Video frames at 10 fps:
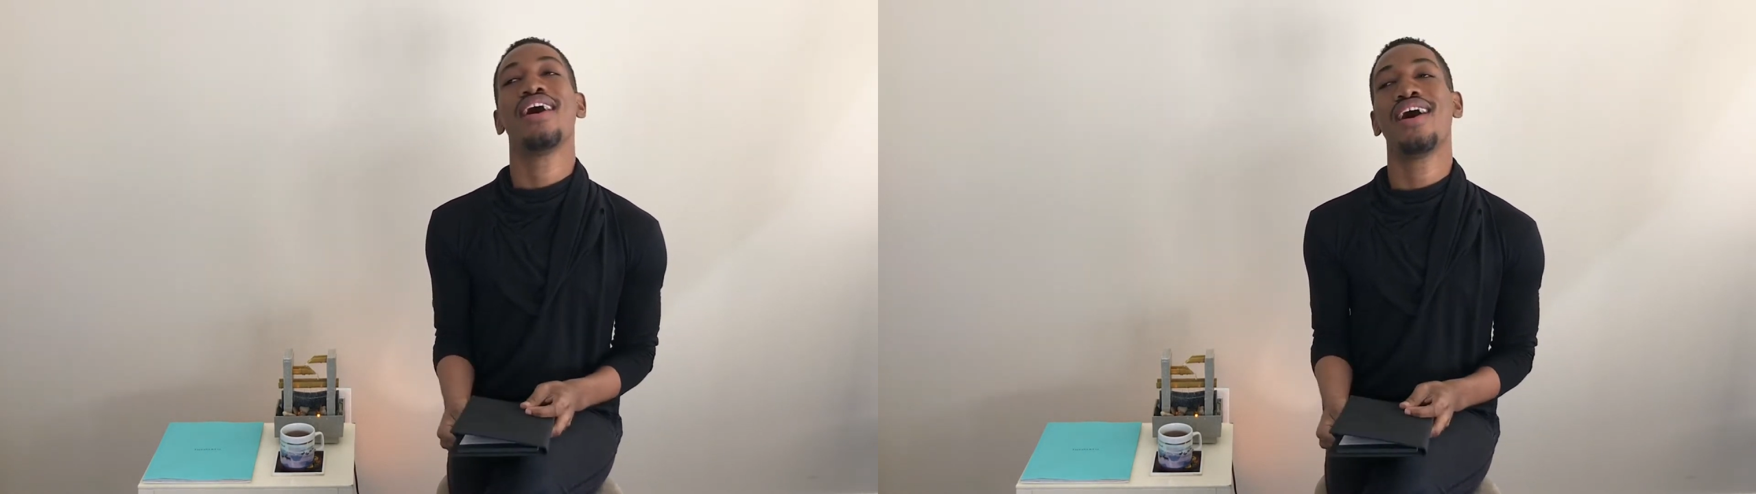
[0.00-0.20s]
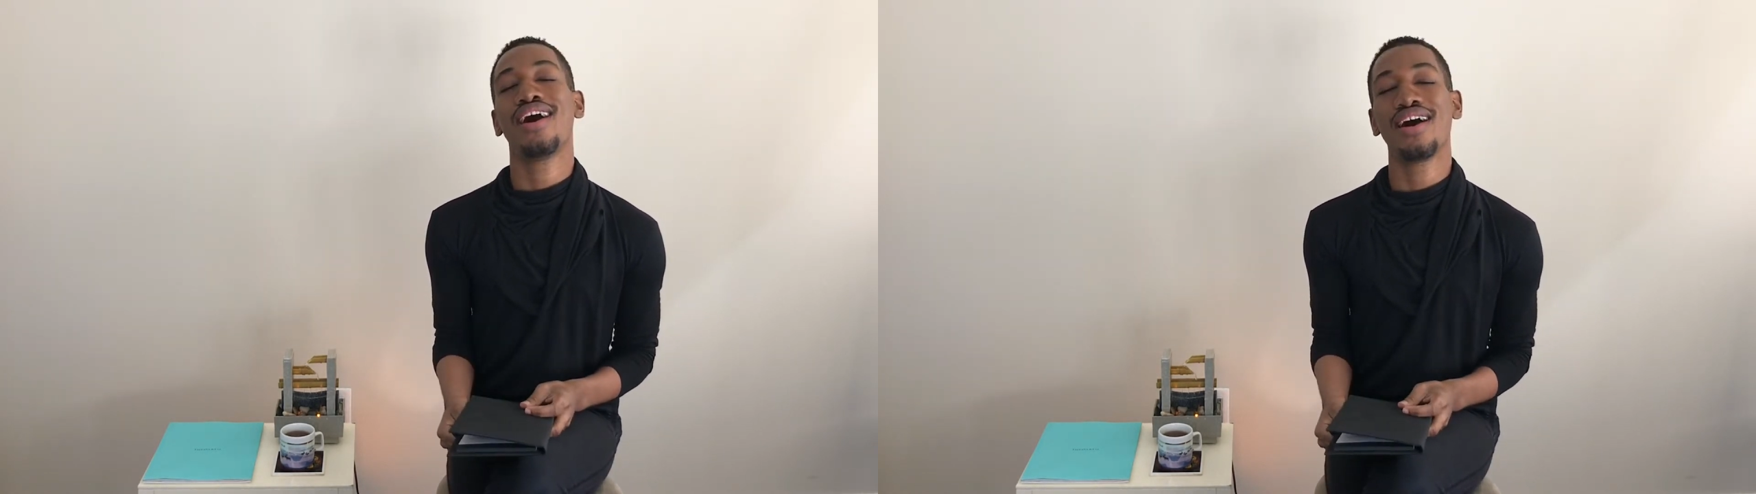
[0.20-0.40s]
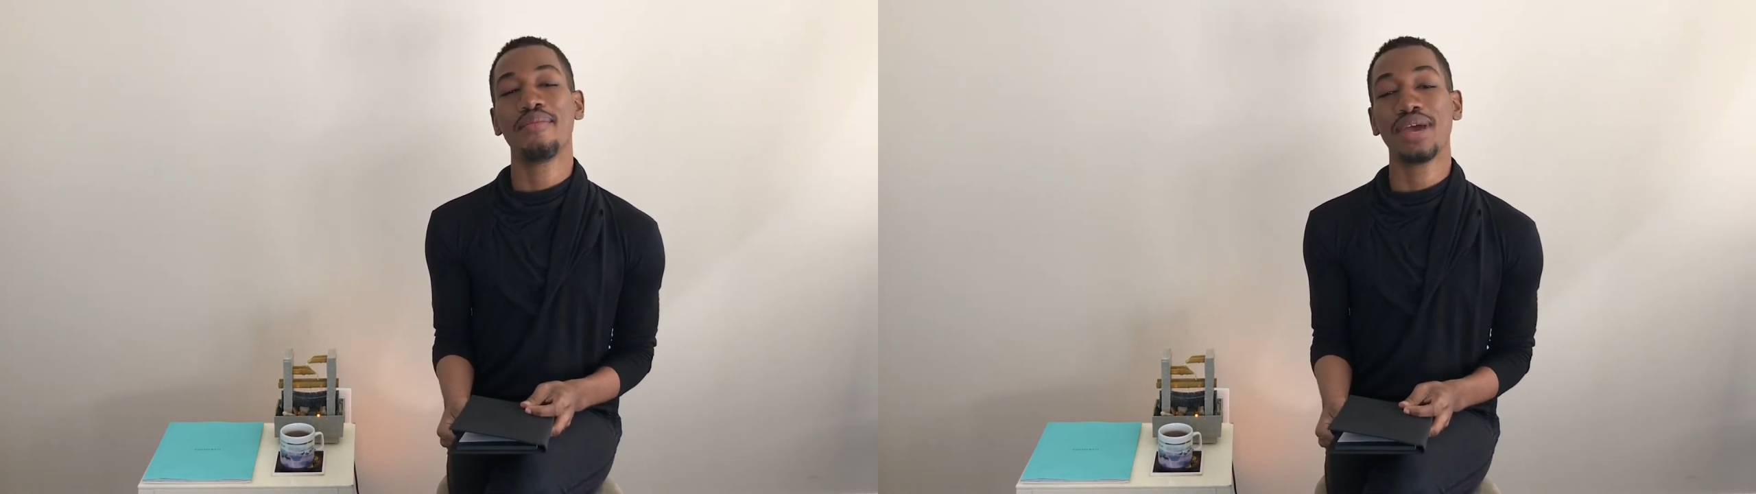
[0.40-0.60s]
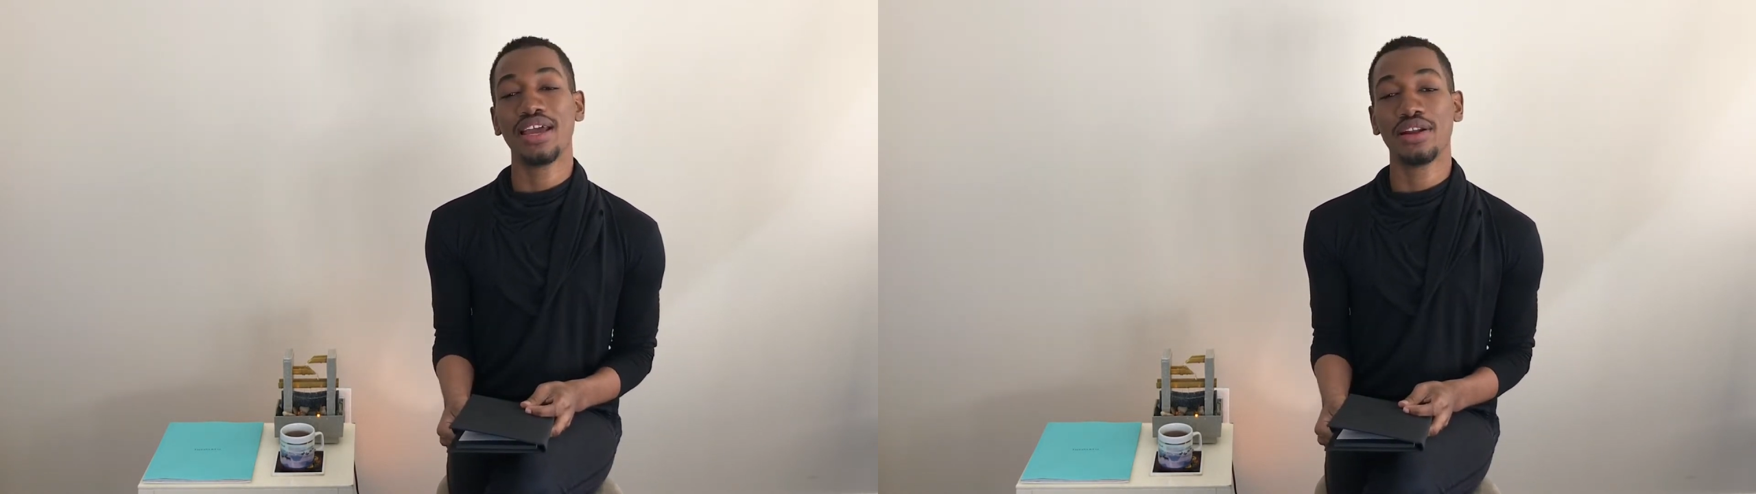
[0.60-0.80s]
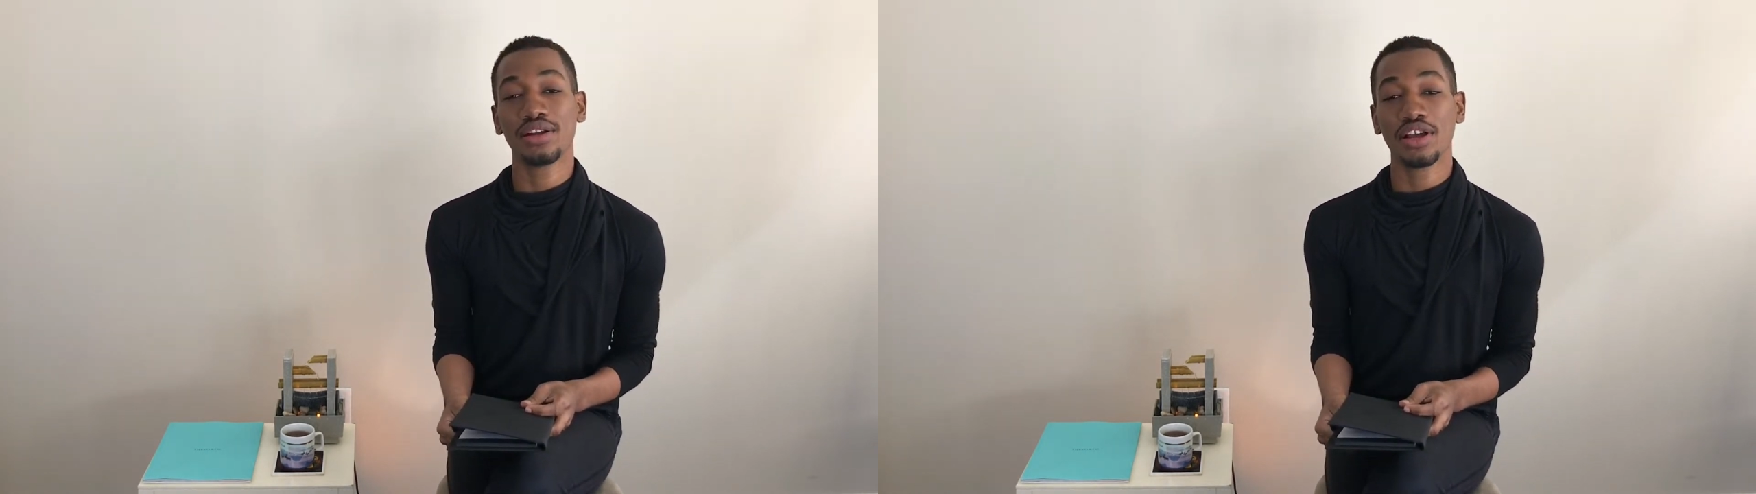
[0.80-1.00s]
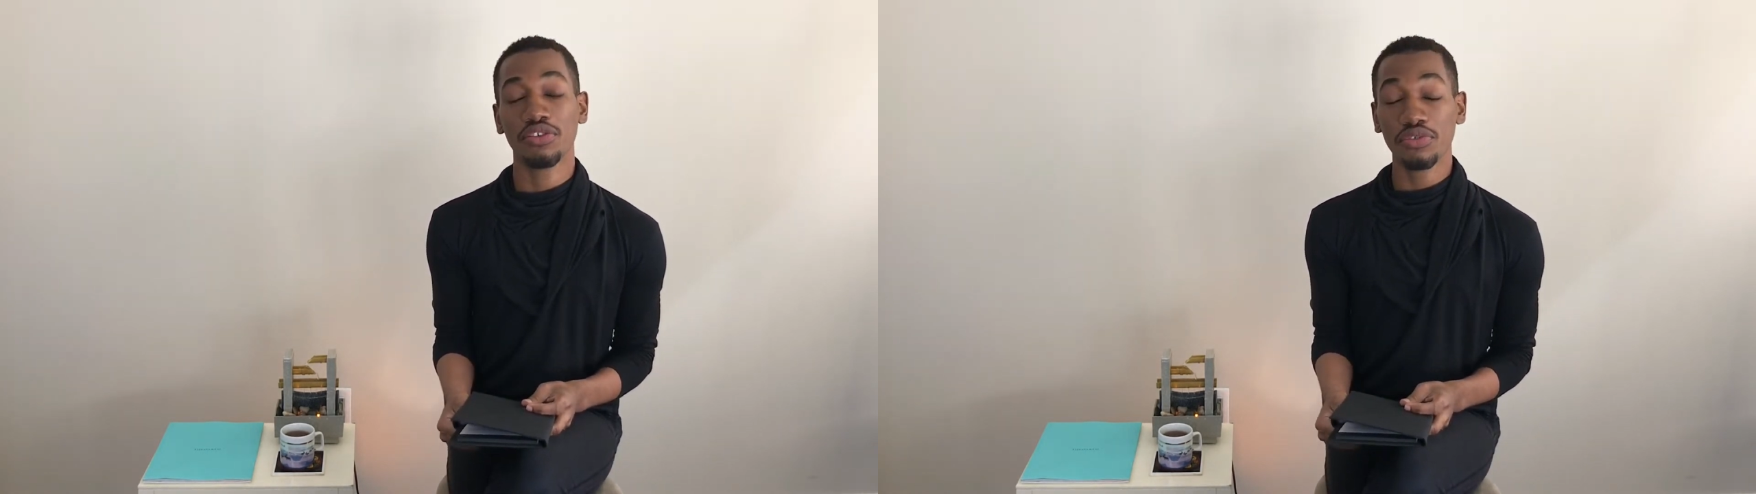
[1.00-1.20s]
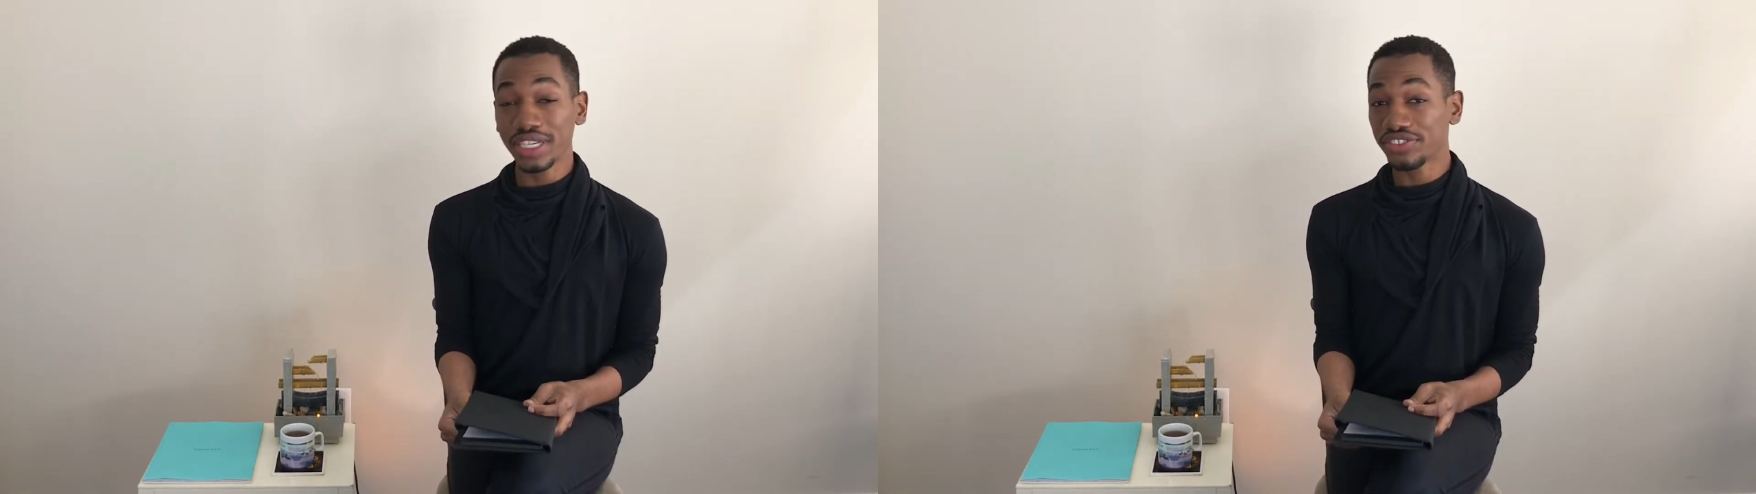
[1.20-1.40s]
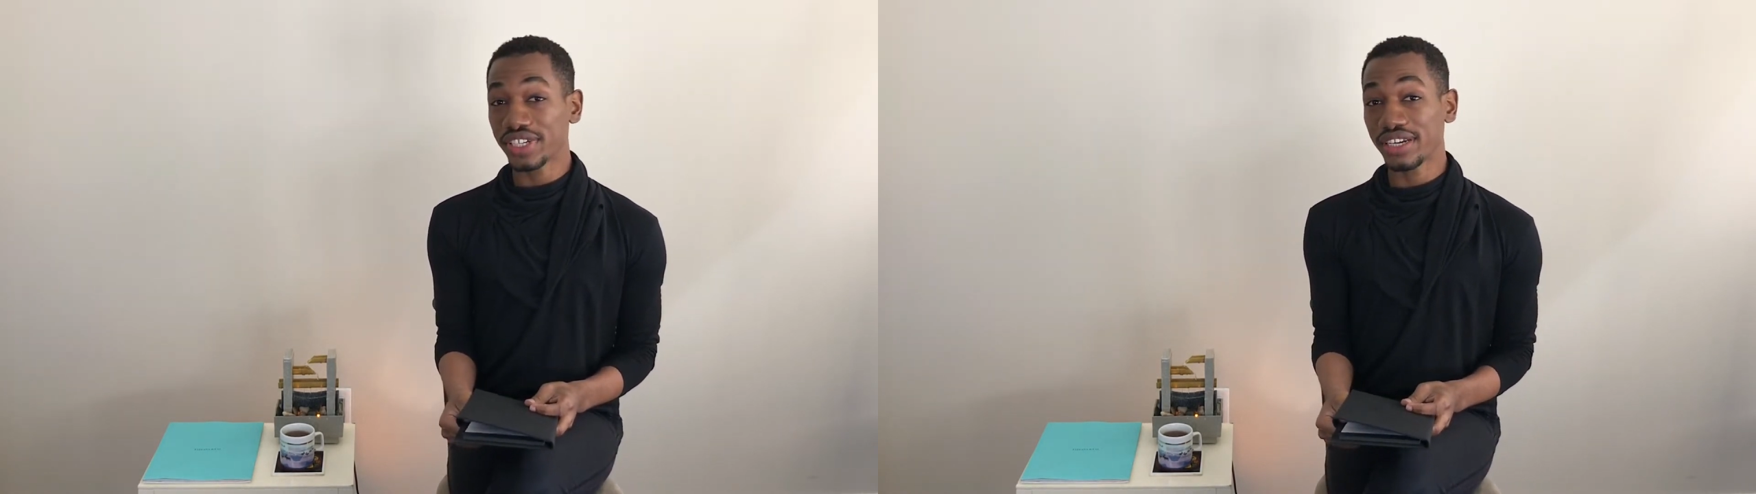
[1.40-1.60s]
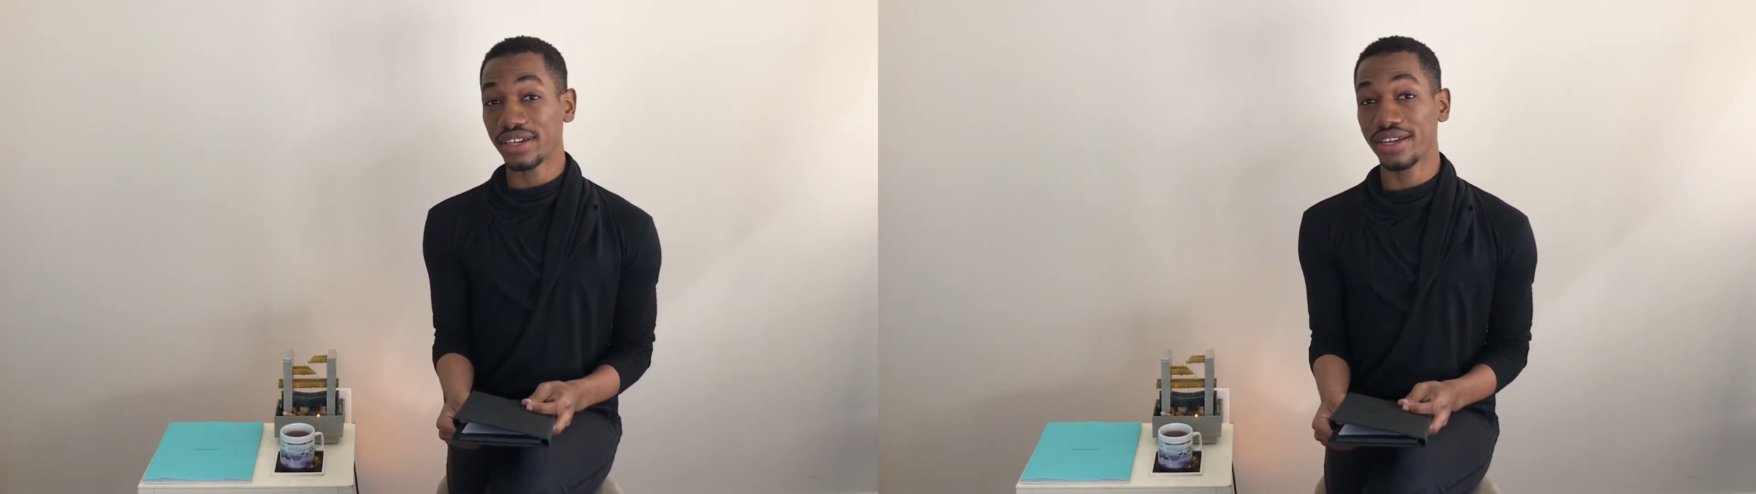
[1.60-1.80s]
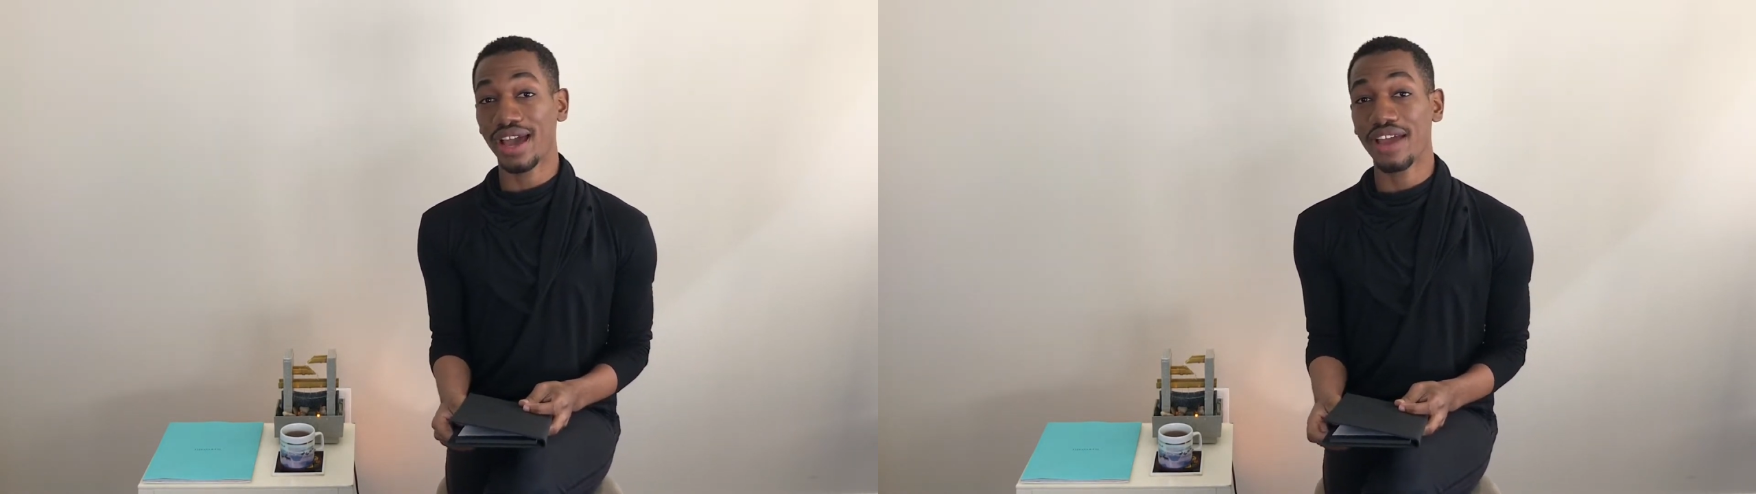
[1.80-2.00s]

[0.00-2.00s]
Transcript: and recently